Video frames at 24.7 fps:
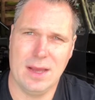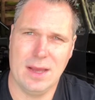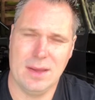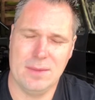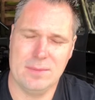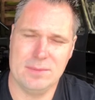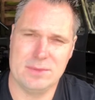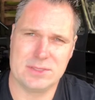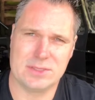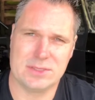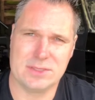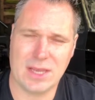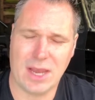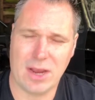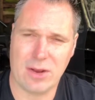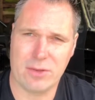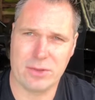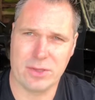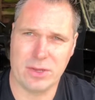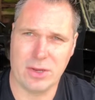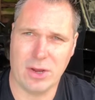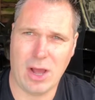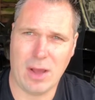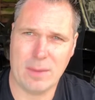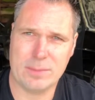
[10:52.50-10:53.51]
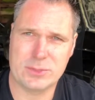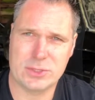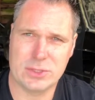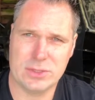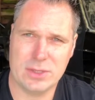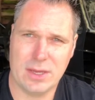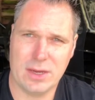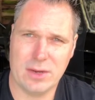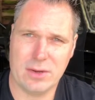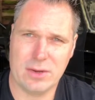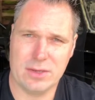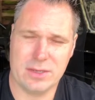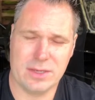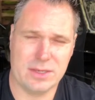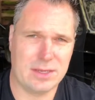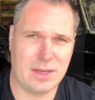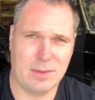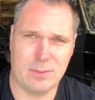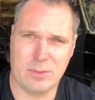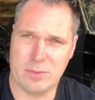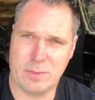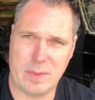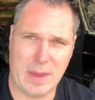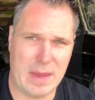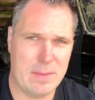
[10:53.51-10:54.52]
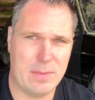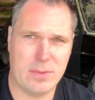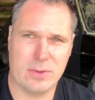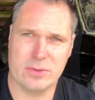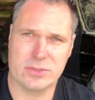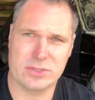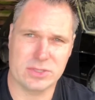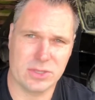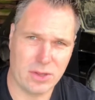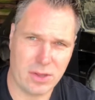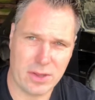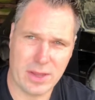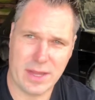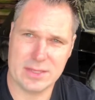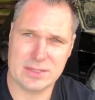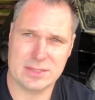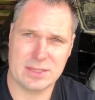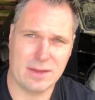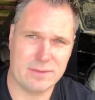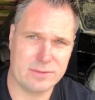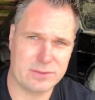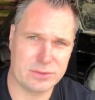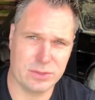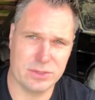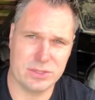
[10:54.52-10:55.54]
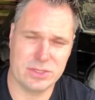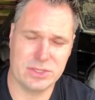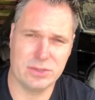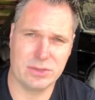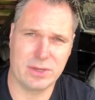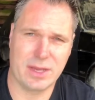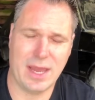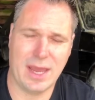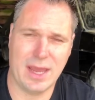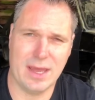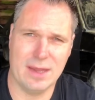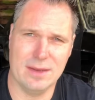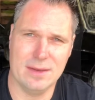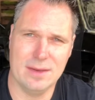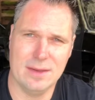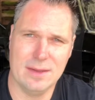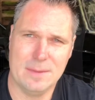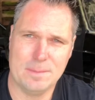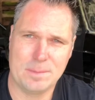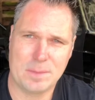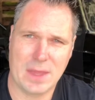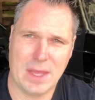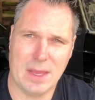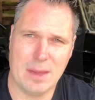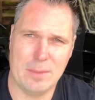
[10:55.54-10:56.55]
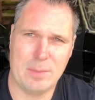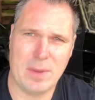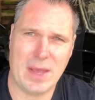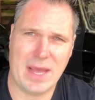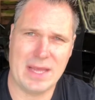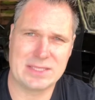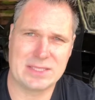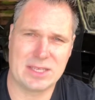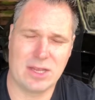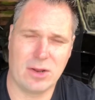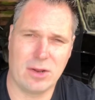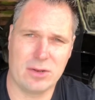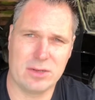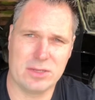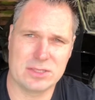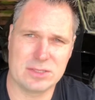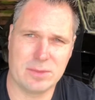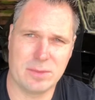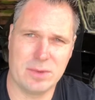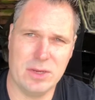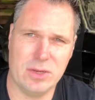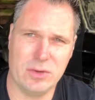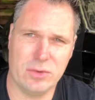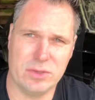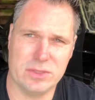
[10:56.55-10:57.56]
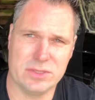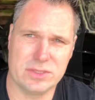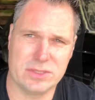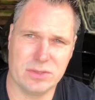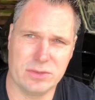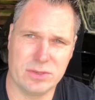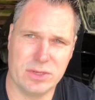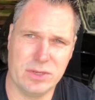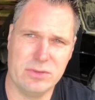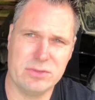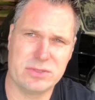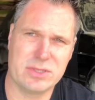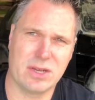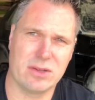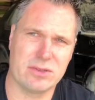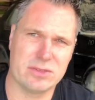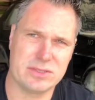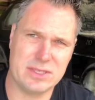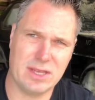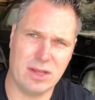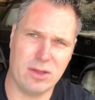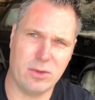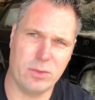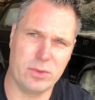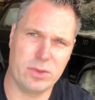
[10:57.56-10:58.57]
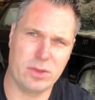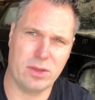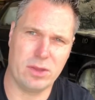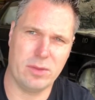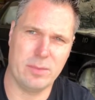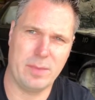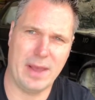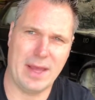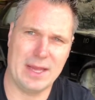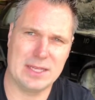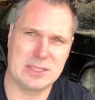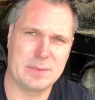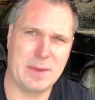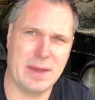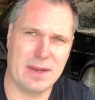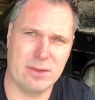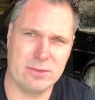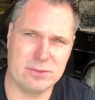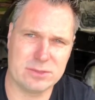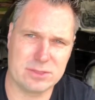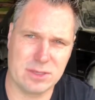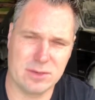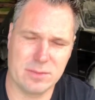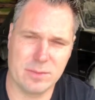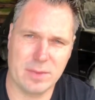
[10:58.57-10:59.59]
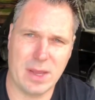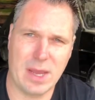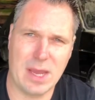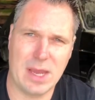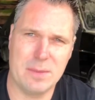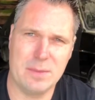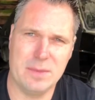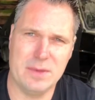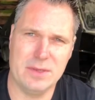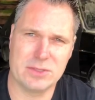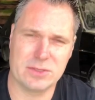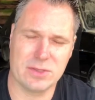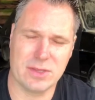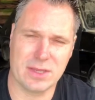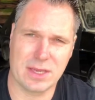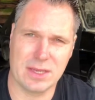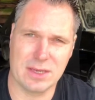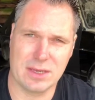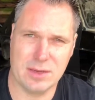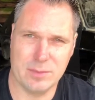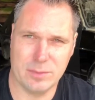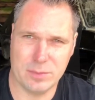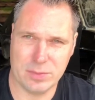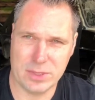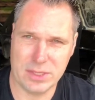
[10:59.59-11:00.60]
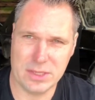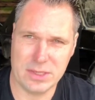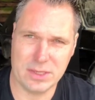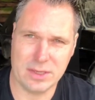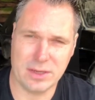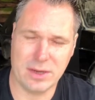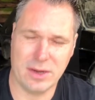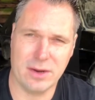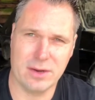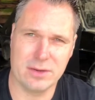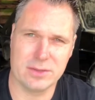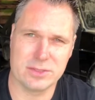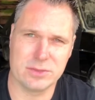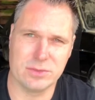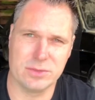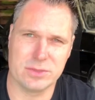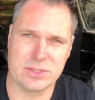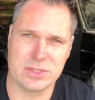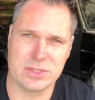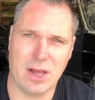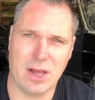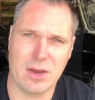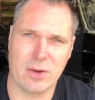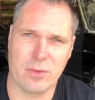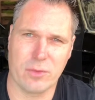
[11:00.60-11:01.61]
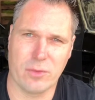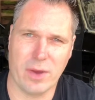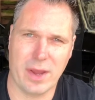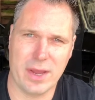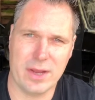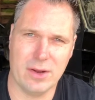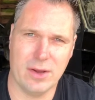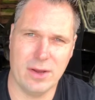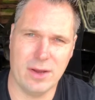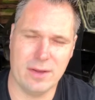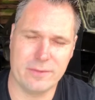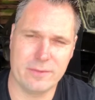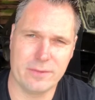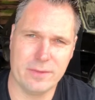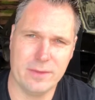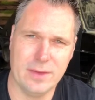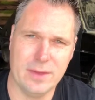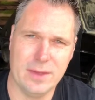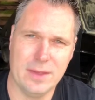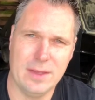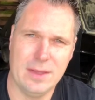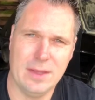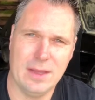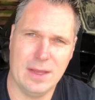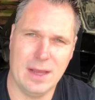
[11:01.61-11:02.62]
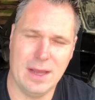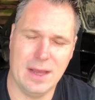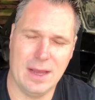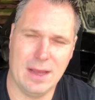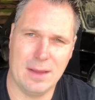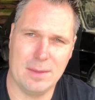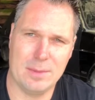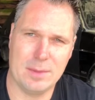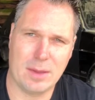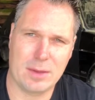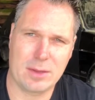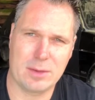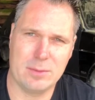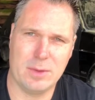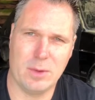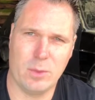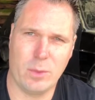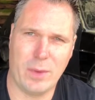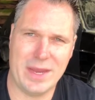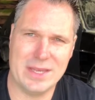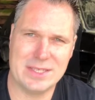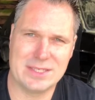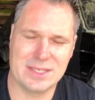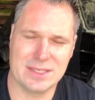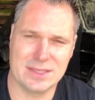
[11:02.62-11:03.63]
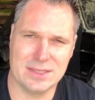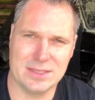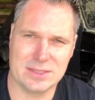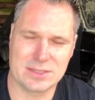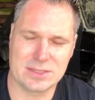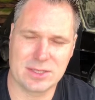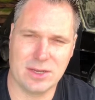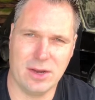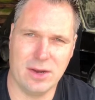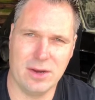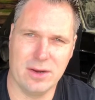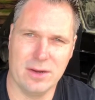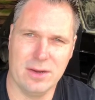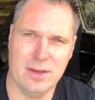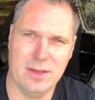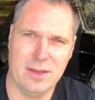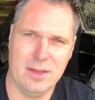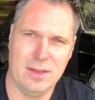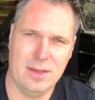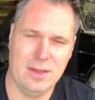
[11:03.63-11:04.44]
is entirely an option there. It did come with papers and all that stuff, so I still can pass that on to somebody who can still use it. I'll sell it with all the patch panels that are behind me so they can complete the car, so it's a write-off. I'm not going to be wasting this car.